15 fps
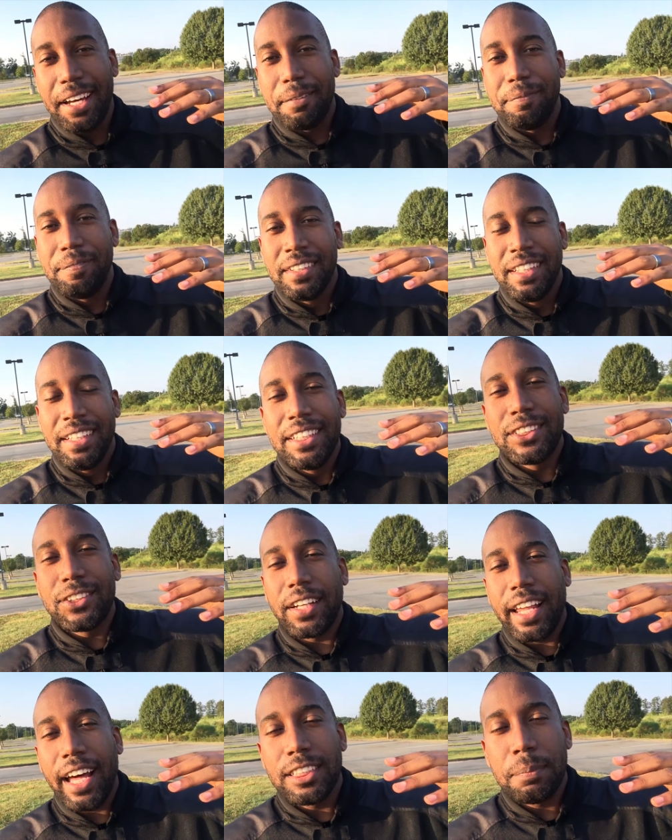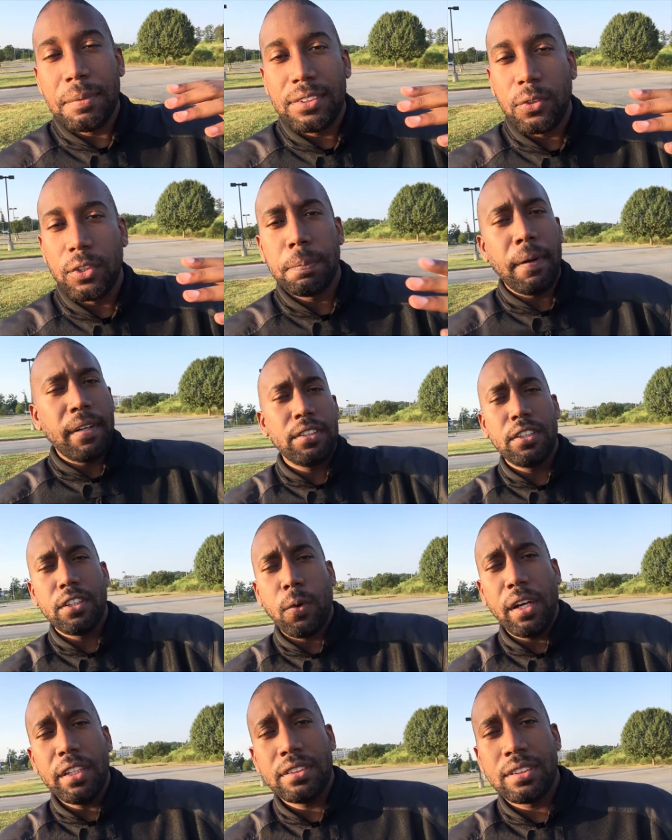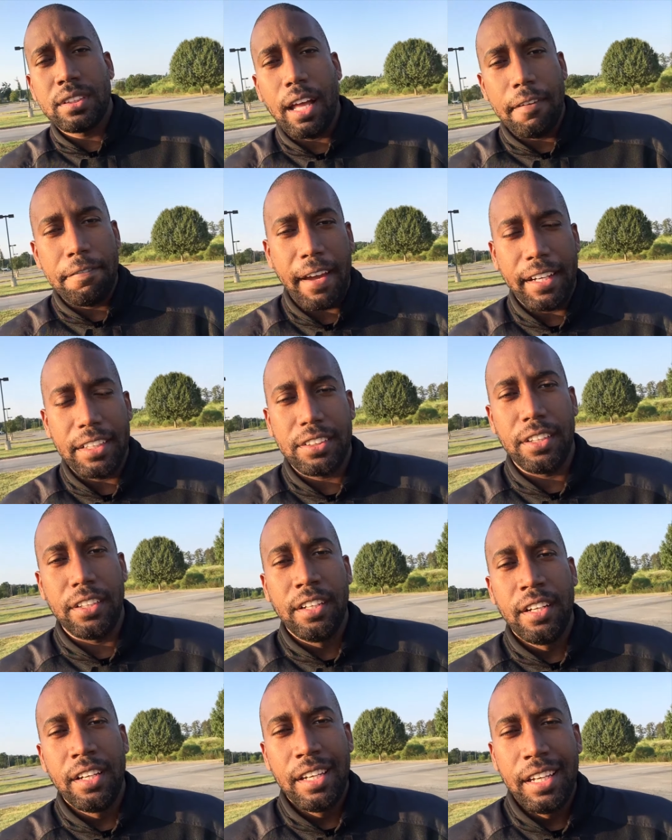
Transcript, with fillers: um, so it allows me to respond to your questions a lot faster.